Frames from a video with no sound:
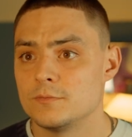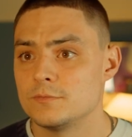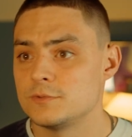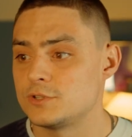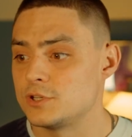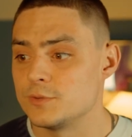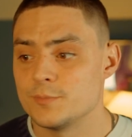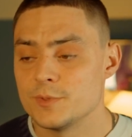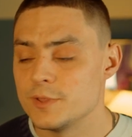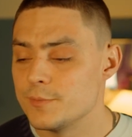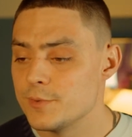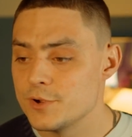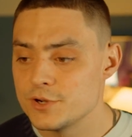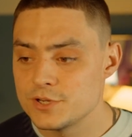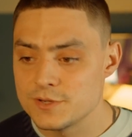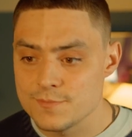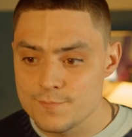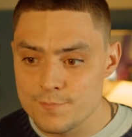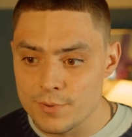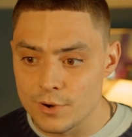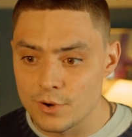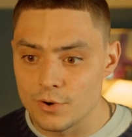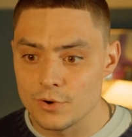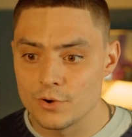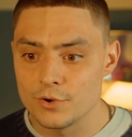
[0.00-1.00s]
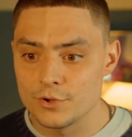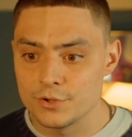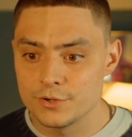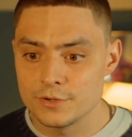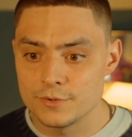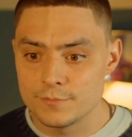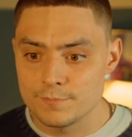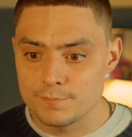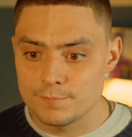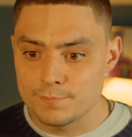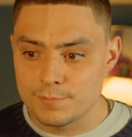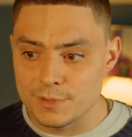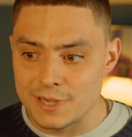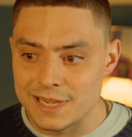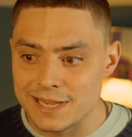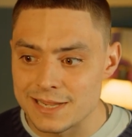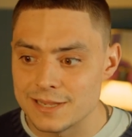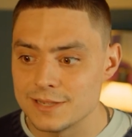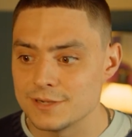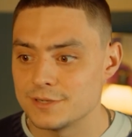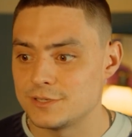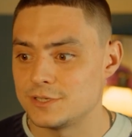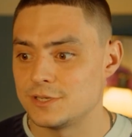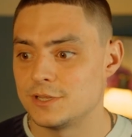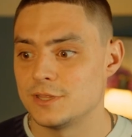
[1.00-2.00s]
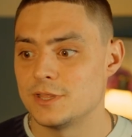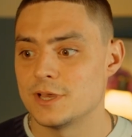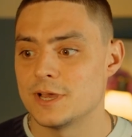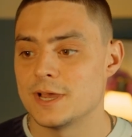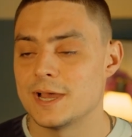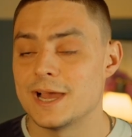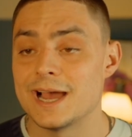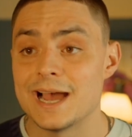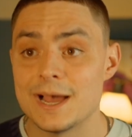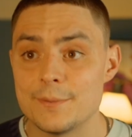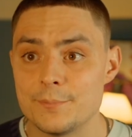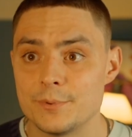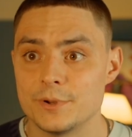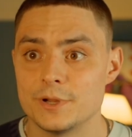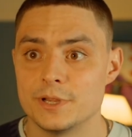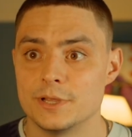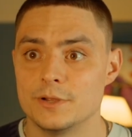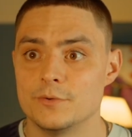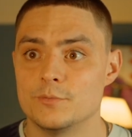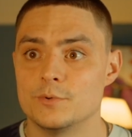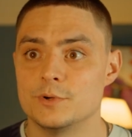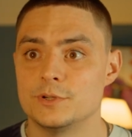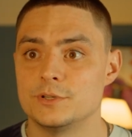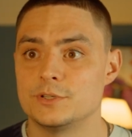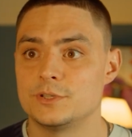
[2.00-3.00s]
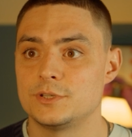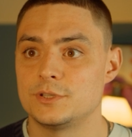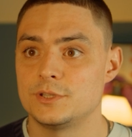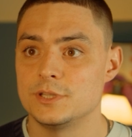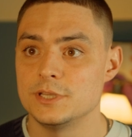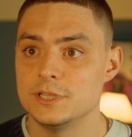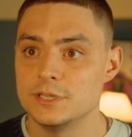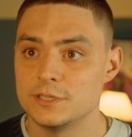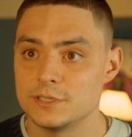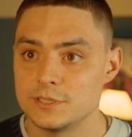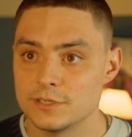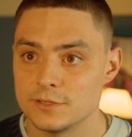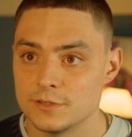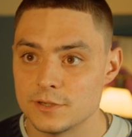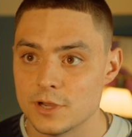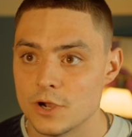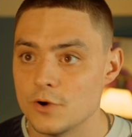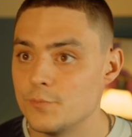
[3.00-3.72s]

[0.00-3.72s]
some of the most important parts to that happening was these